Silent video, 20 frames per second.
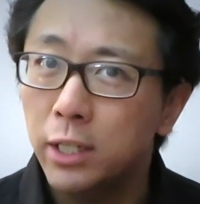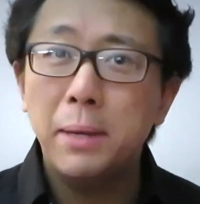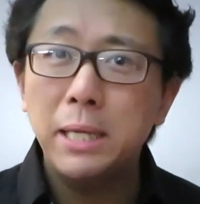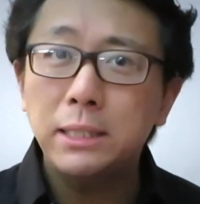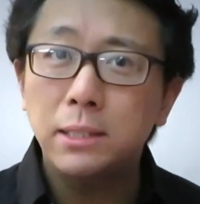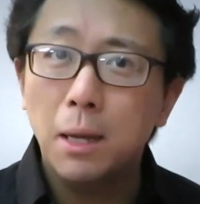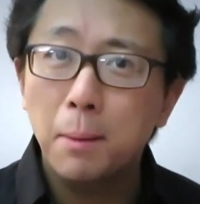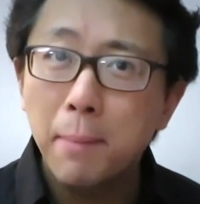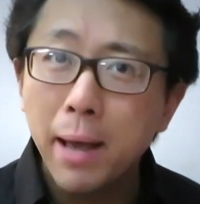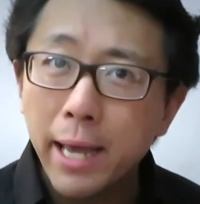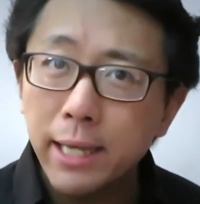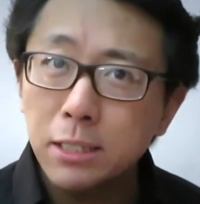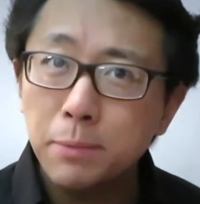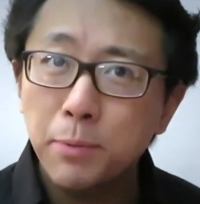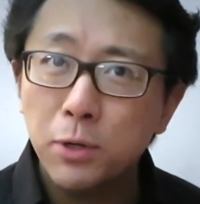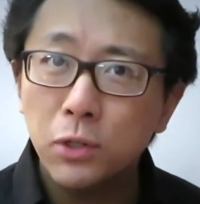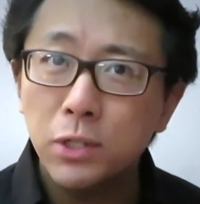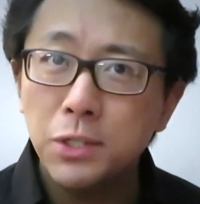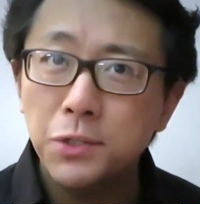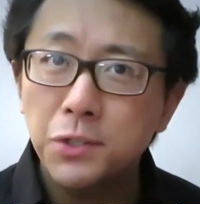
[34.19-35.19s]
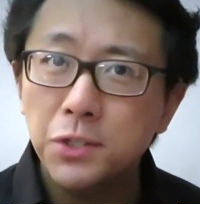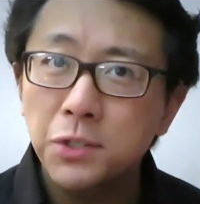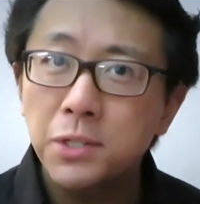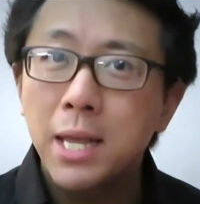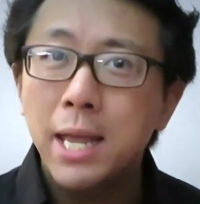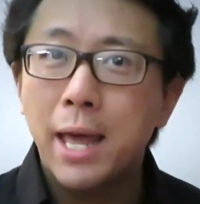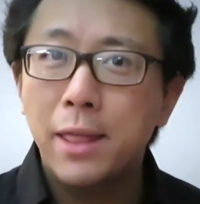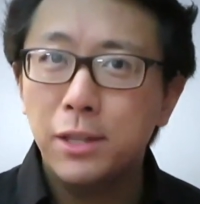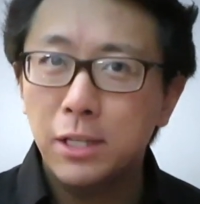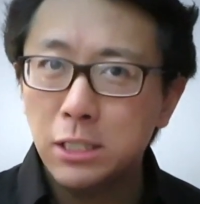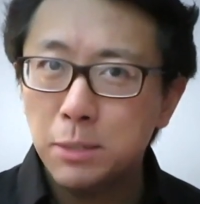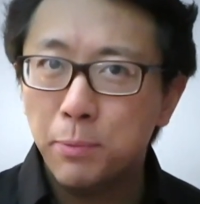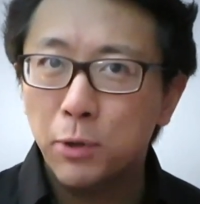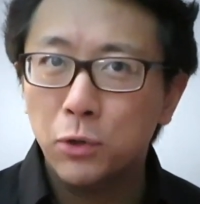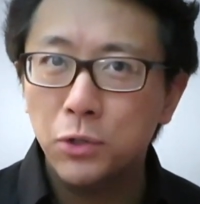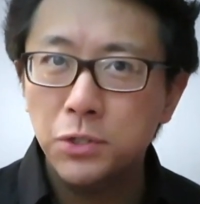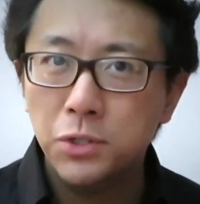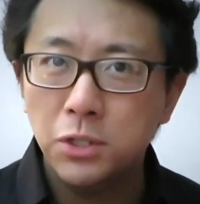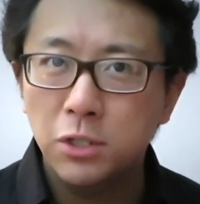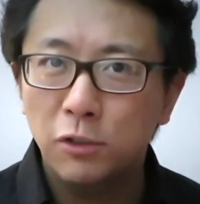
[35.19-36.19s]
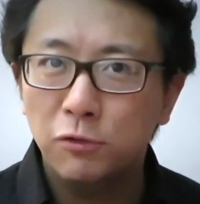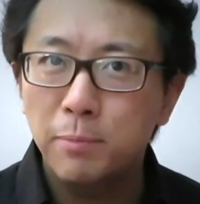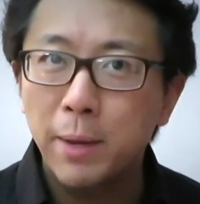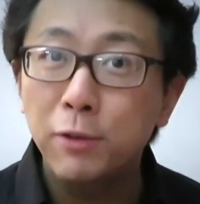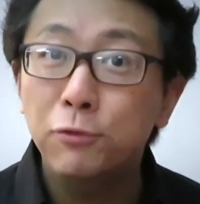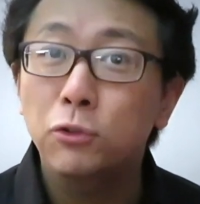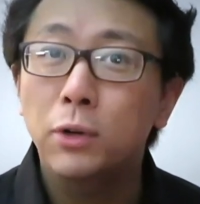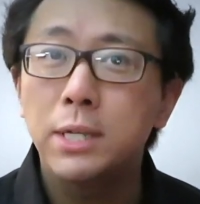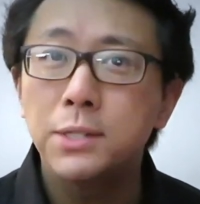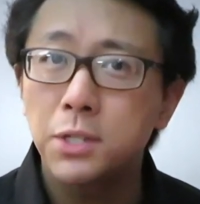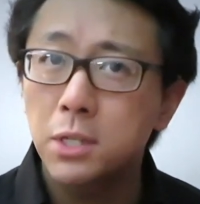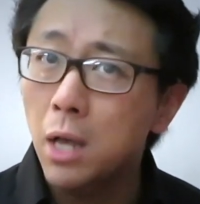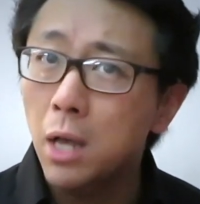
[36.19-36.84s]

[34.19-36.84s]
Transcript: based on my experiences and the experiences of my friends and